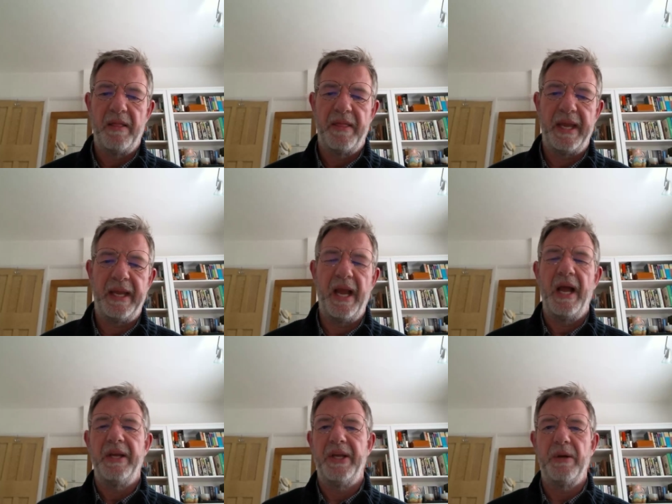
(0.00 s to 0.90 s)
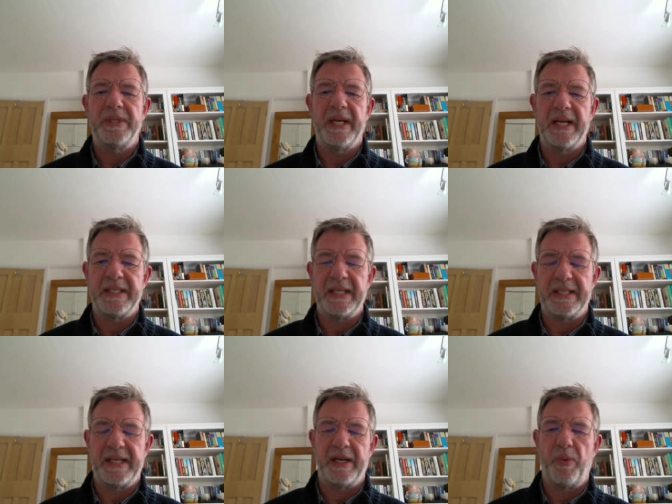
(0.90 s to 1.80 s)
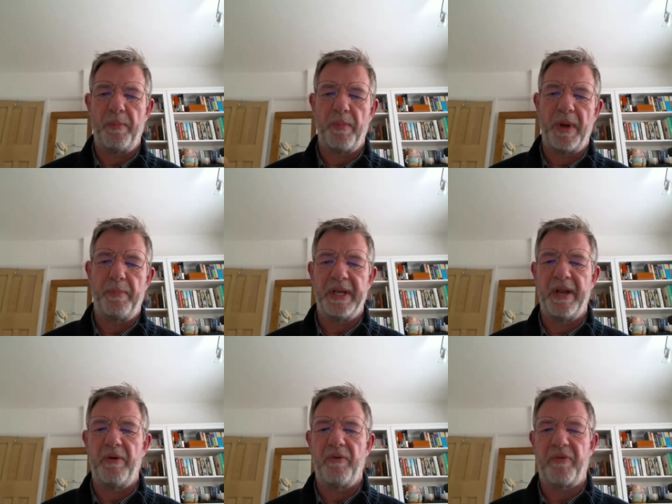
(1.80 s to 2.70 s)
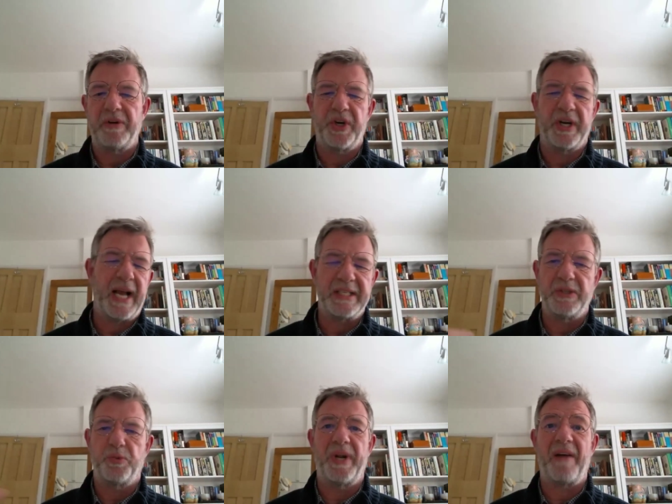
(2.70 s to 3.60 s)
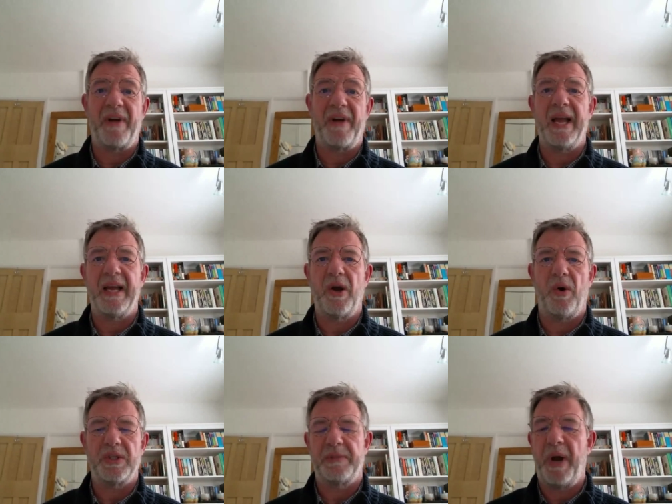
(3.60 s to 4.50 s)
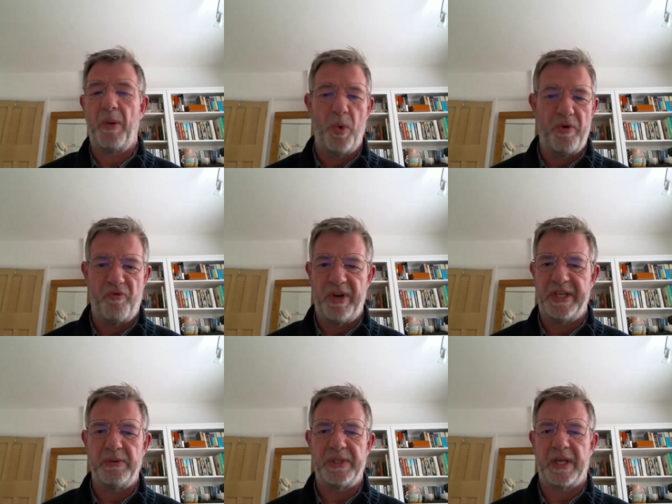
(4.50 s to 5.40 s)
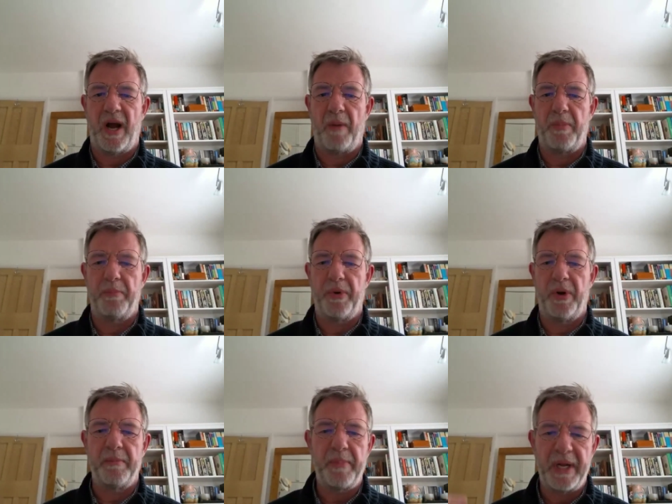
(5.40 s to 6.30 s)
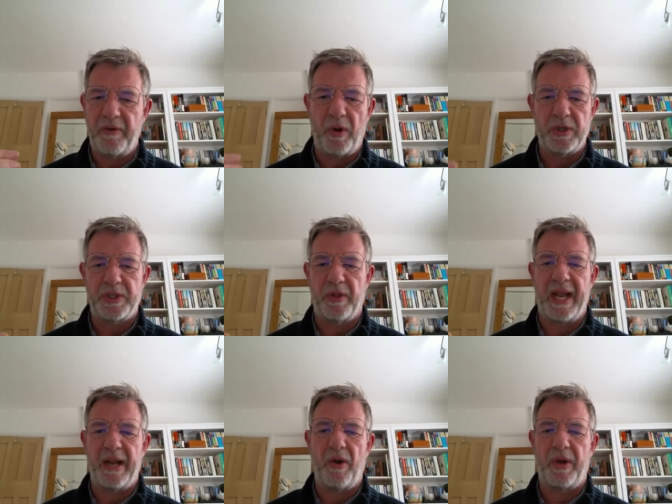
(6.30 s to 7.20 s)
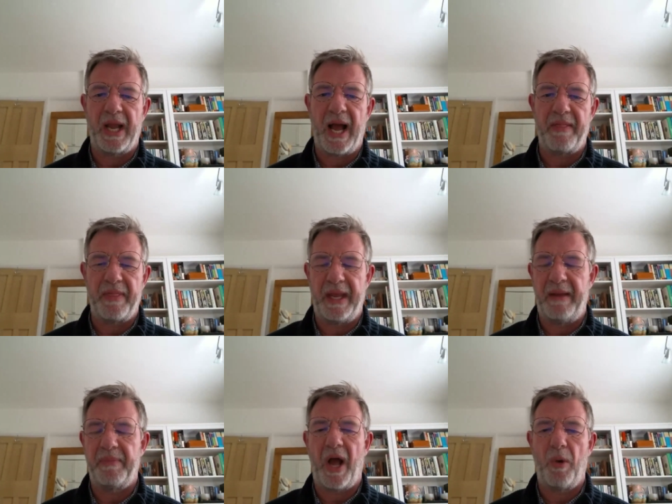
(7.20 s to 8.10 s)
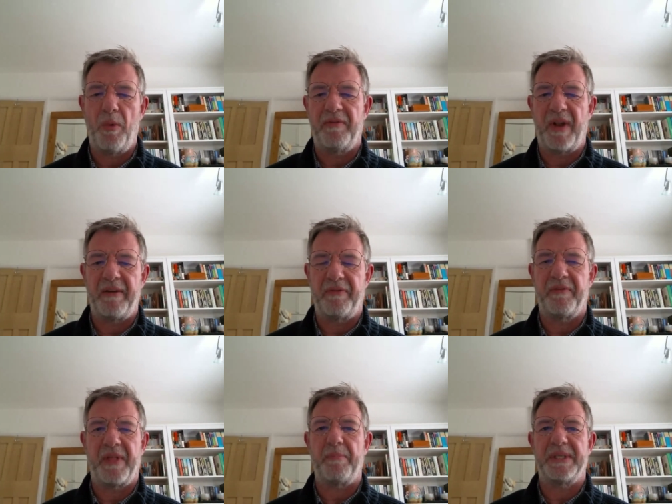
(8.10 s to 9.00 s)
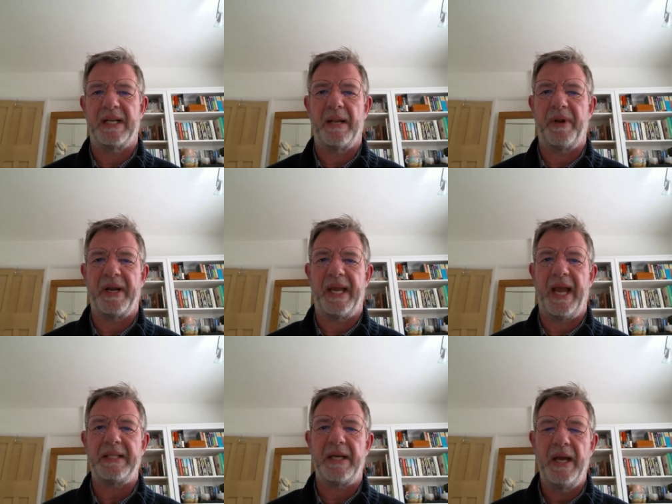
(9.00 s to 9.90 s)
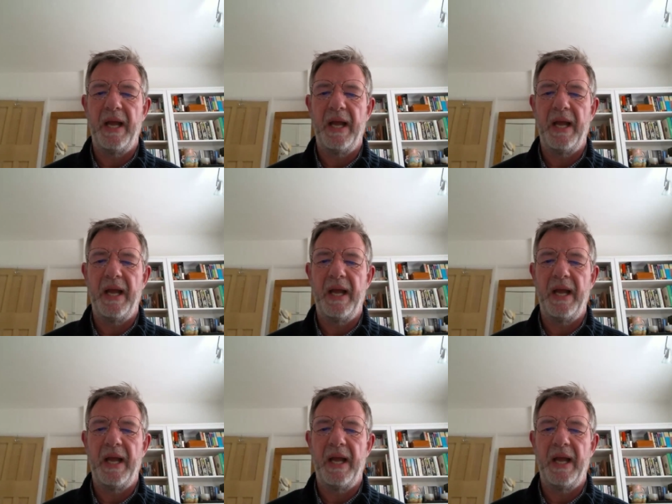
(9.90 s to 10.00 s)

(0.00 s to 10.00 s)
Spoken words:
The using existing equipment but new refrigerant gases would have a higher cost, but would reduce the carbon burden. But you're also then looking at the whole of life of that particular bit of kit.